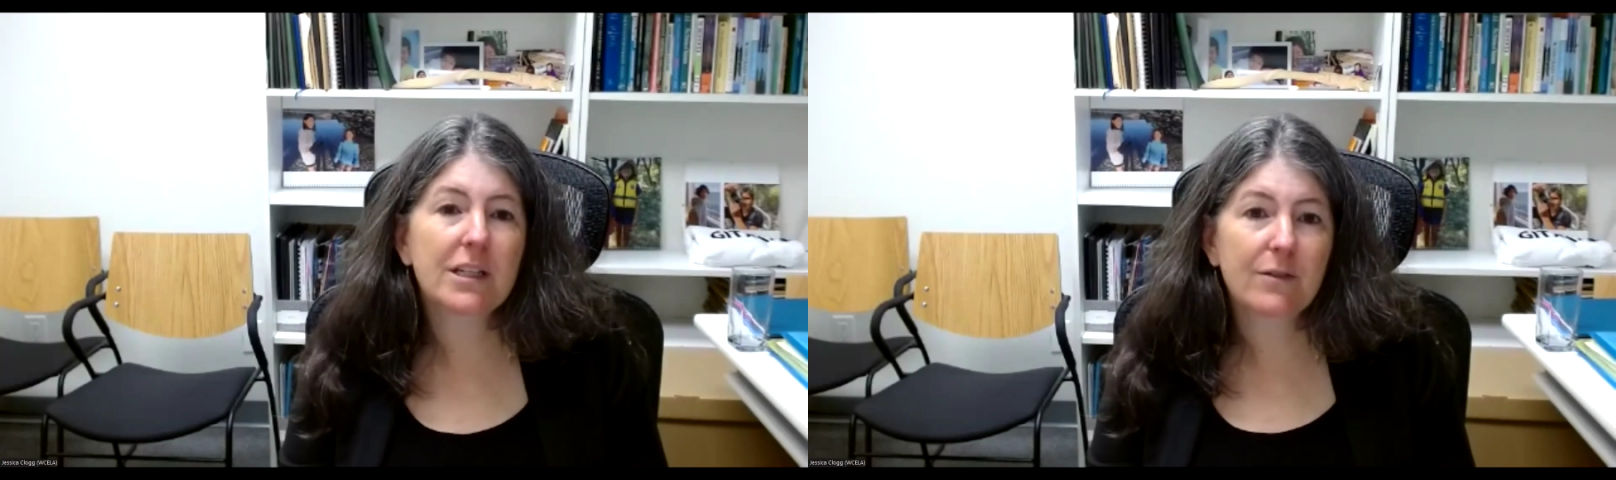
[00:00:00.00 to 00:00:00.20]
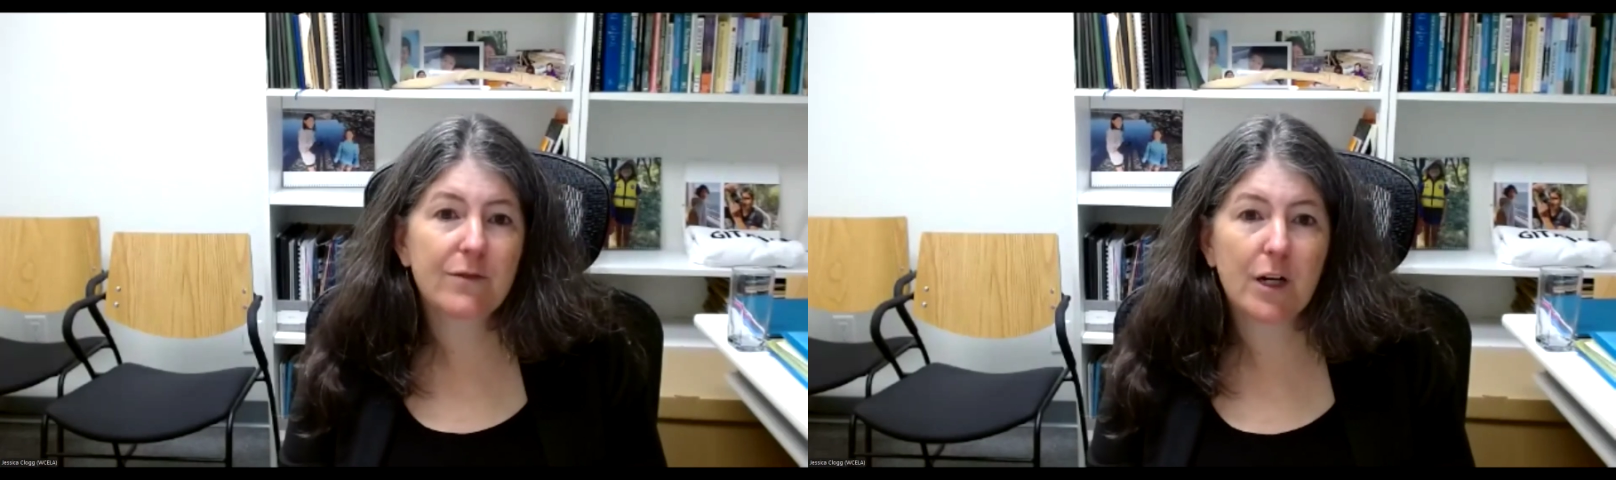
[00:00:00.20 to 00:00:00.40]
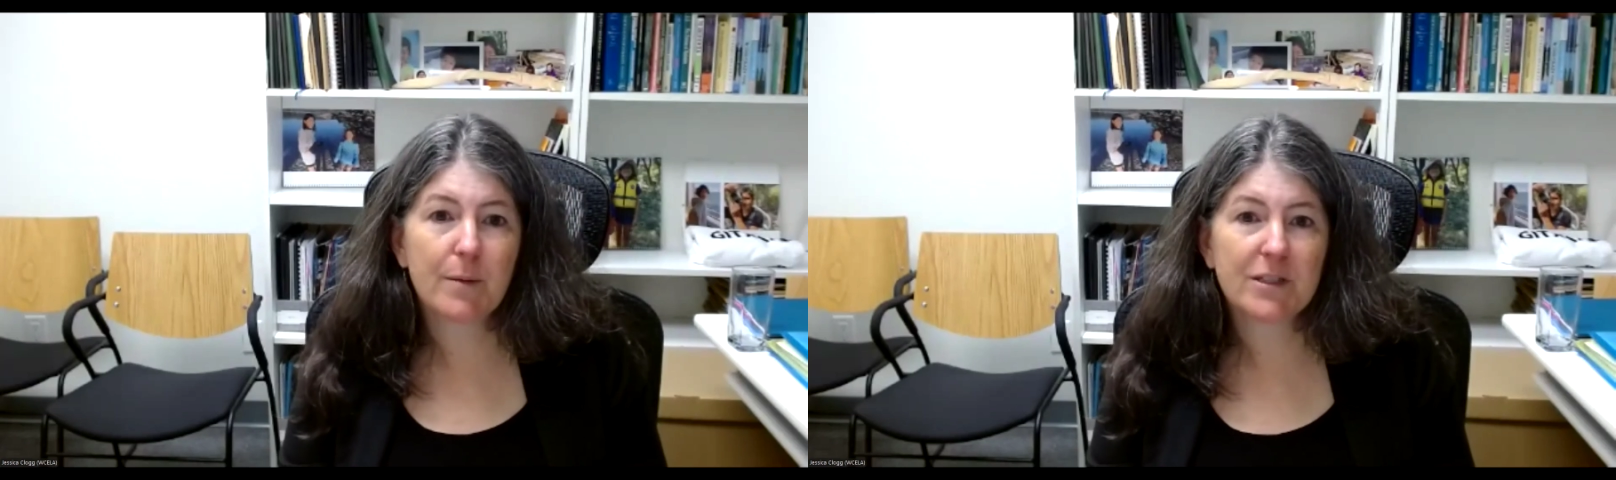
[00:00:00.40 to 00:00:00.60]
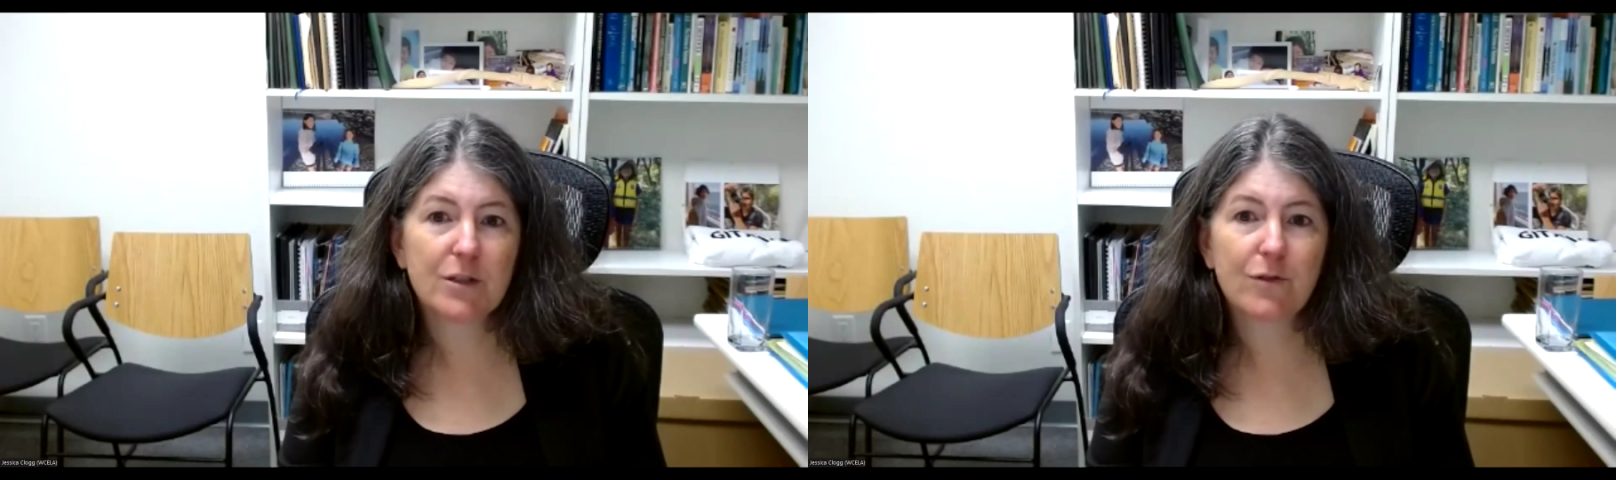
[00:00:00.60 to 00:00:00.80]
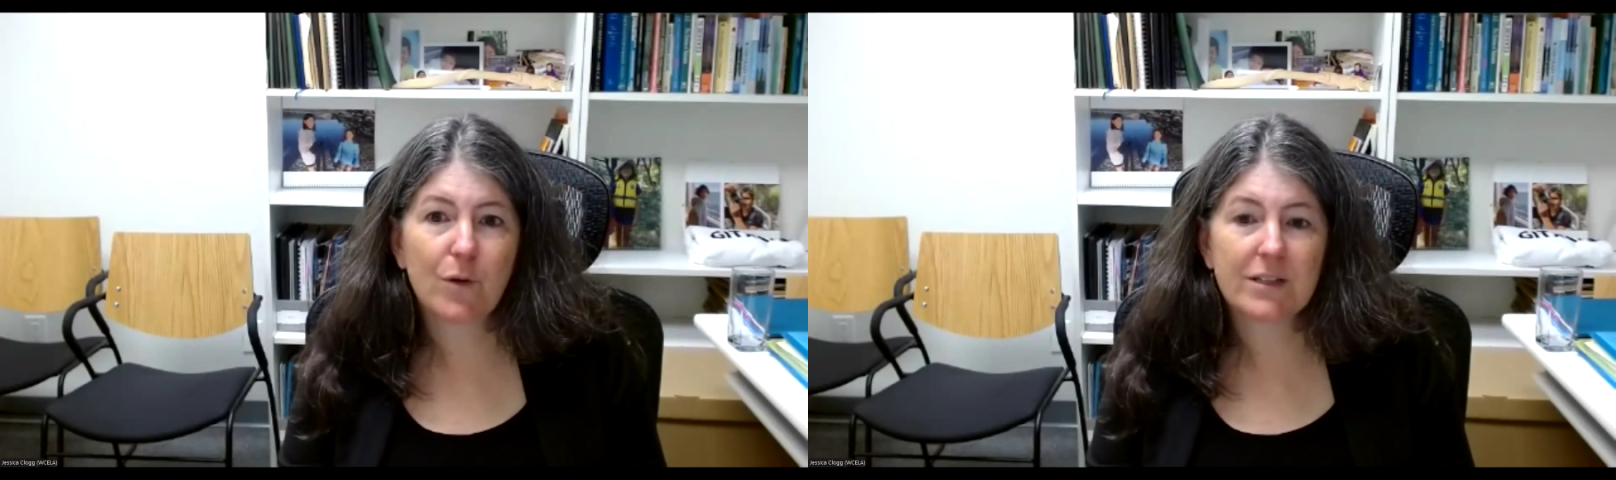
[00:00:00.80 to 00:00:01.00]
and
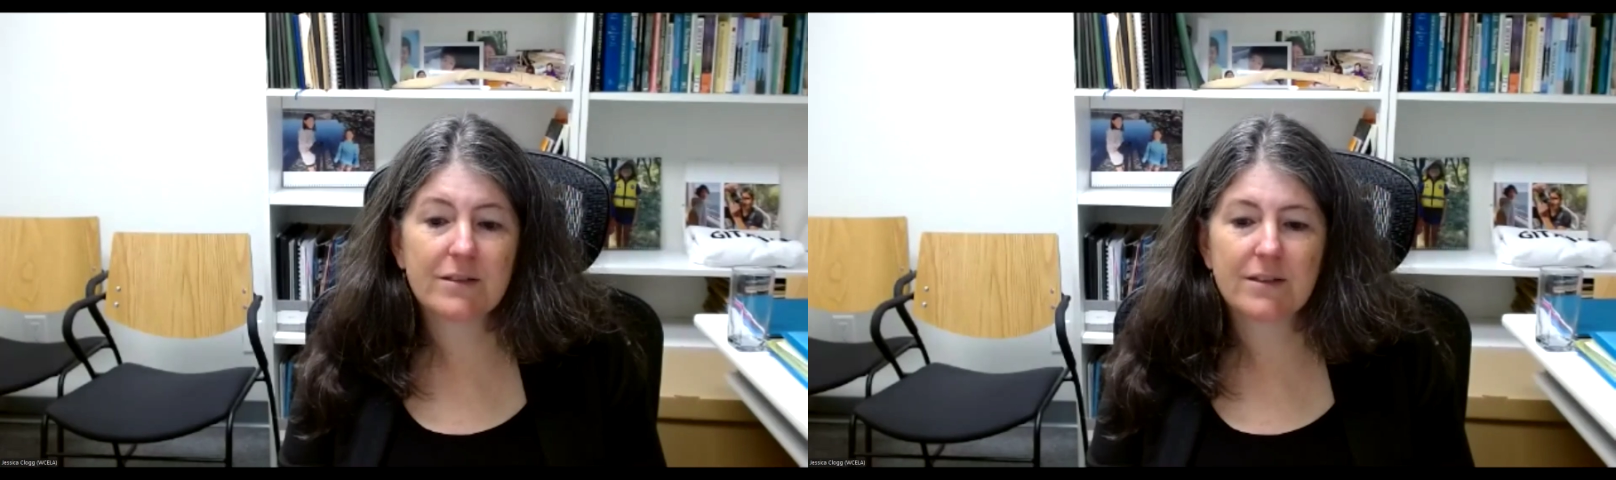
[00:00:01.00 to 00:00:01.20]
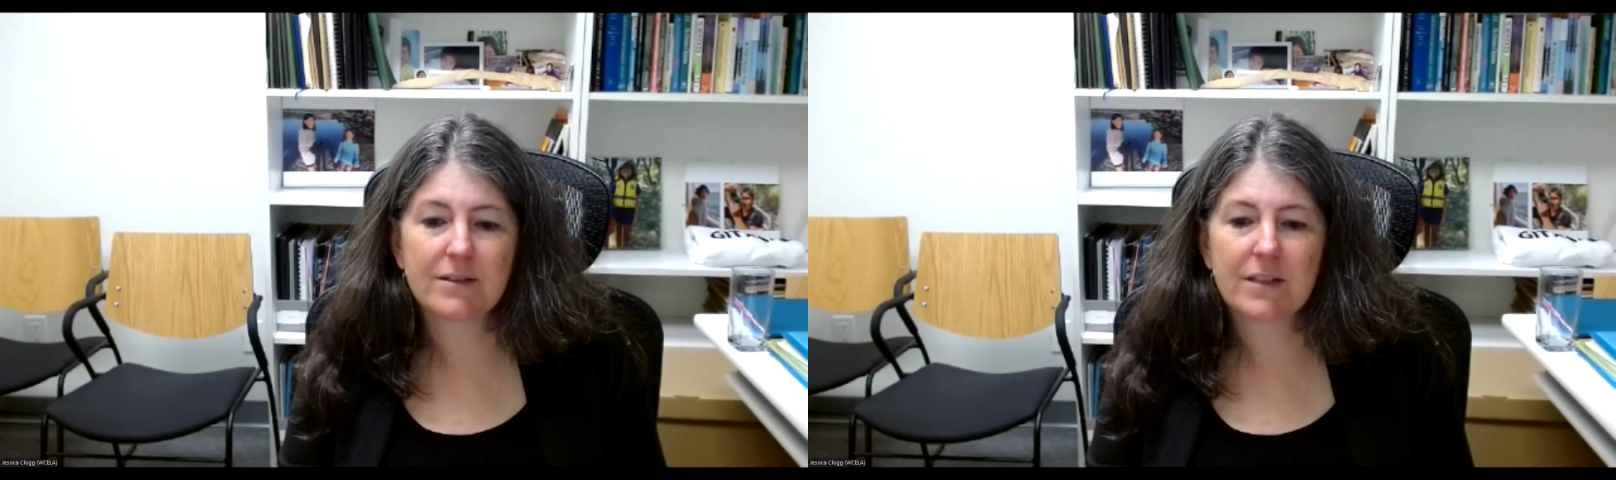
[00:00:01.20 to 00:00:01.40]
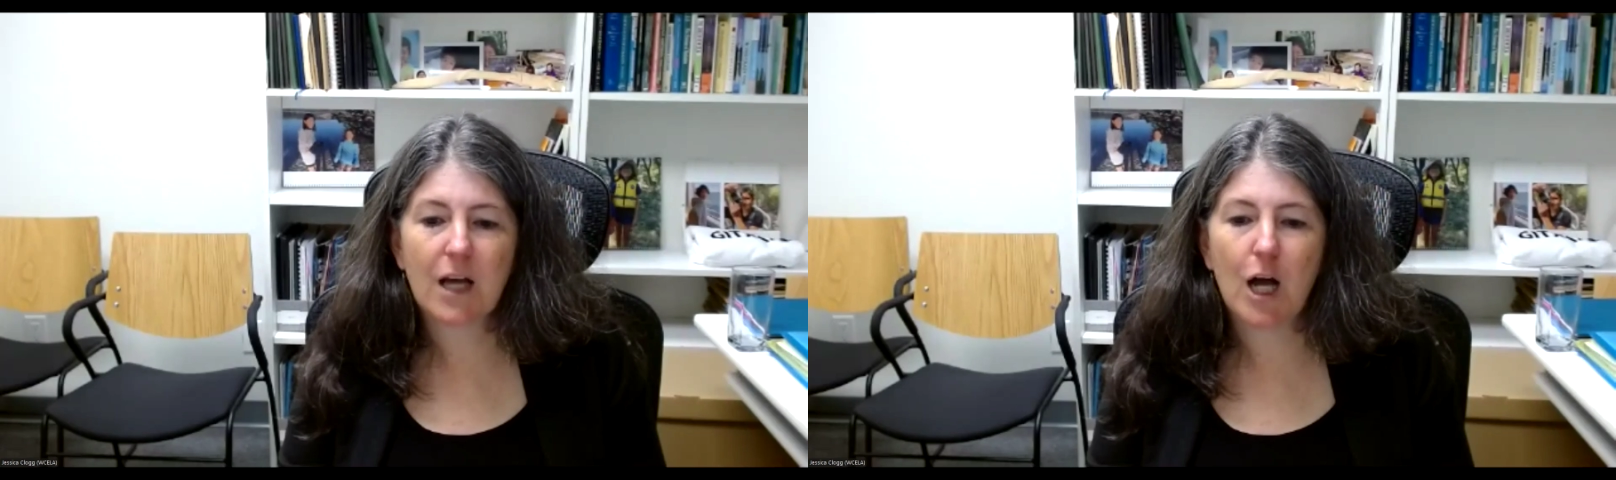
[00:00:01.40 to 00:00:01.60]
environmental voices